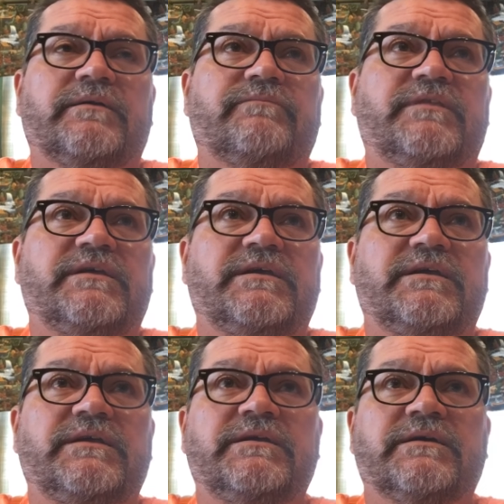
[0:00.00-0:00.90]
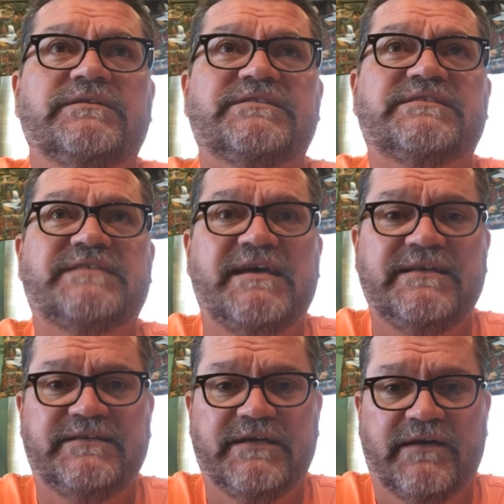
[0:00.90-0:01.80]
the
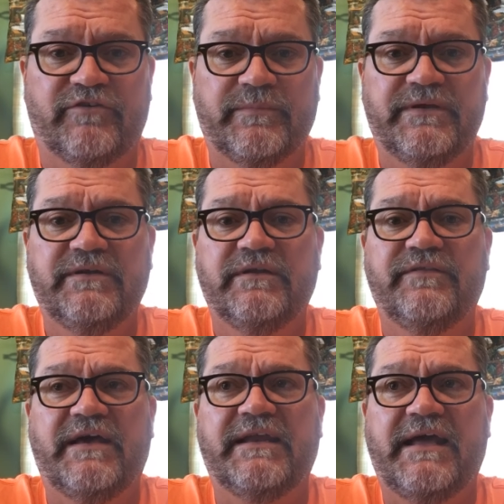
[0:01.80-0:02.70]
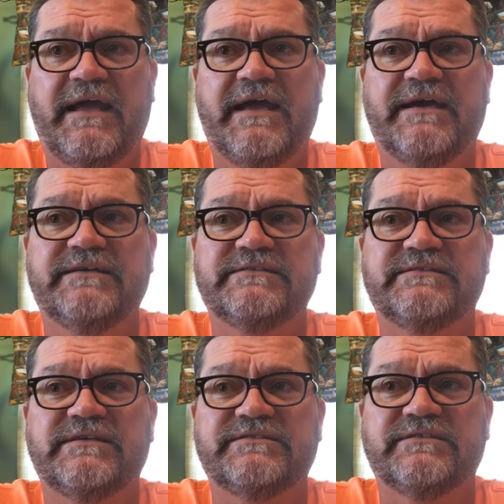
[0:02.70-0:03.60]
state government that
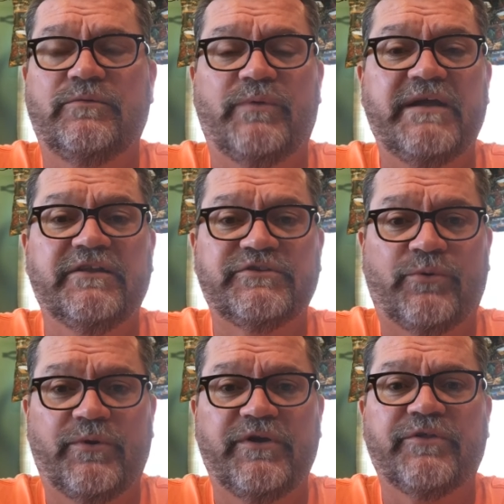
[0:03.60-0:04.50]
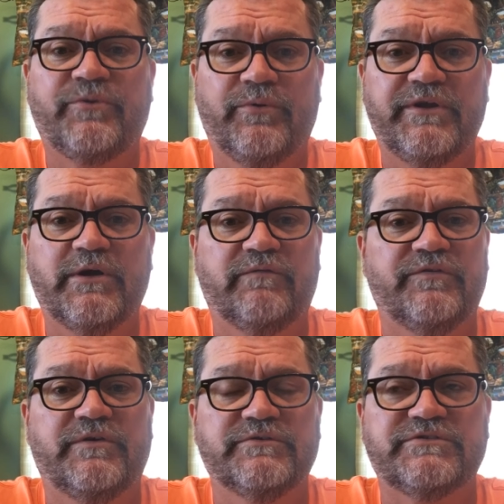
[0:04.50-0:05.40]
has regulatory authority over
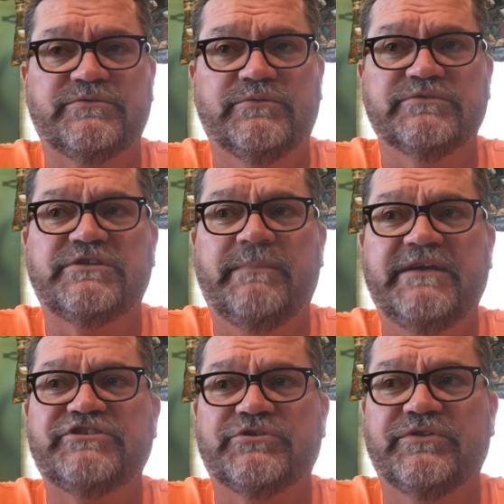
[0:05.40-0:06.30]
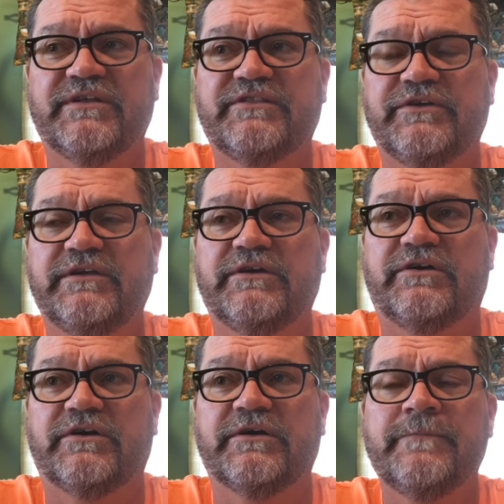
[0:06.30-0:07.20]
those schools to make sure that they
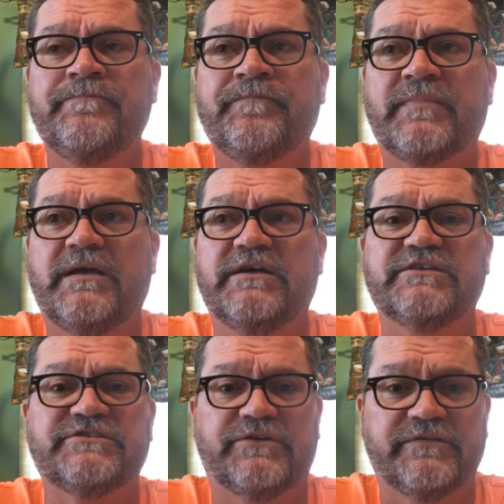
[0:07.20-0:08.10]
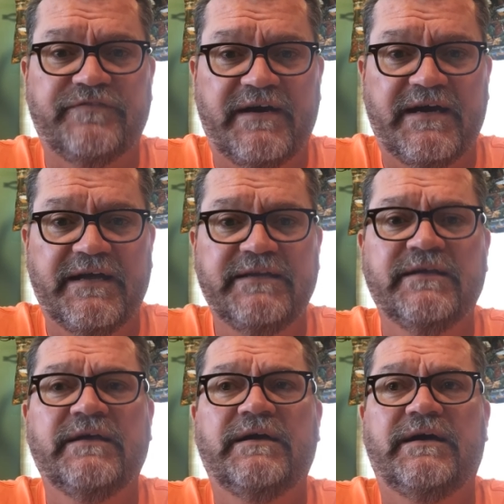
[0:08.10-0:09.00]
are certified
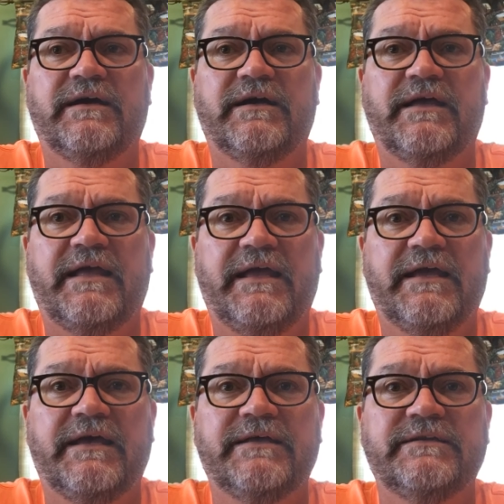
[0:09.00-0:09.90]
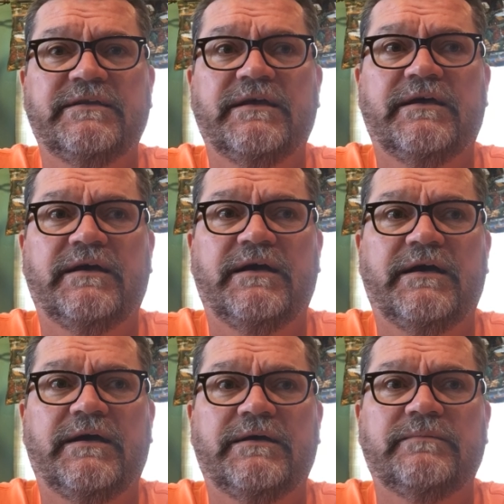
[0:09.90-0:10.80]
and
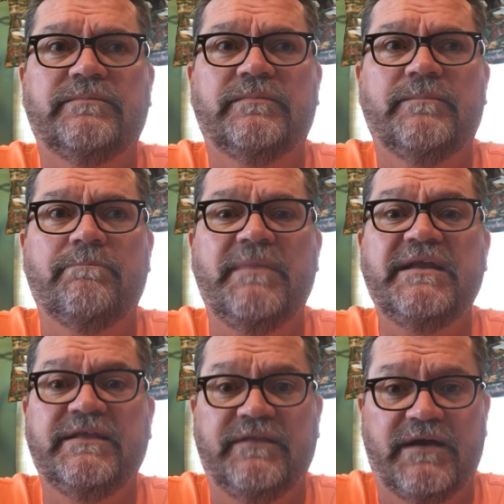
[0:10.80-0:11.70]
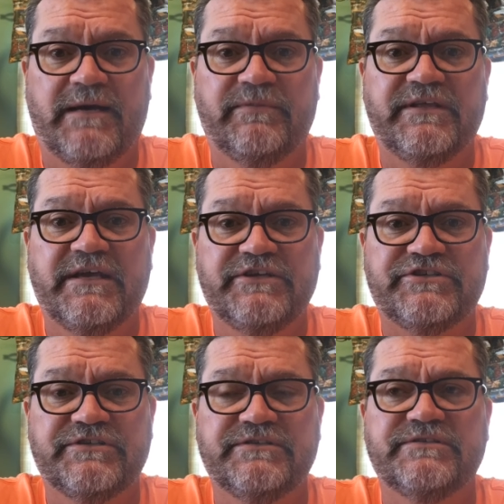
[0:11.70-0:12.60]
meeting the
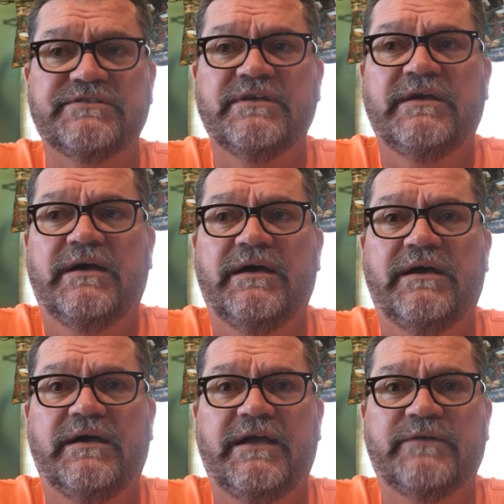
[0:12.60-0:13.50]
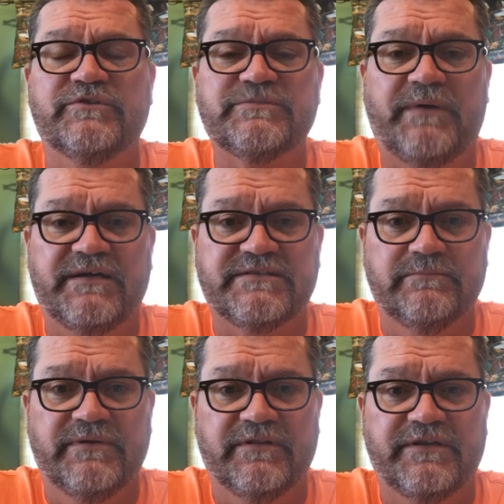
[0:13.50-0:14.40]
obligations and
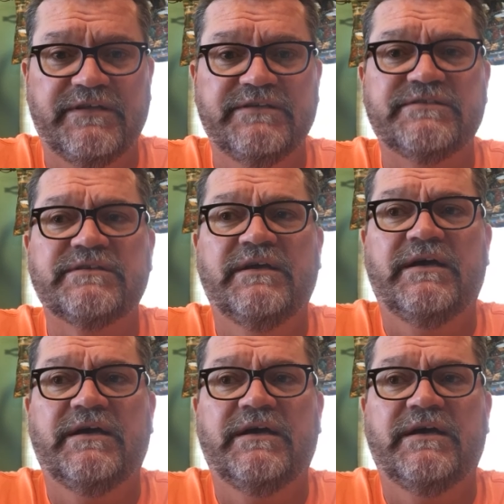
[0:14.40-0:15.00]
responsibilities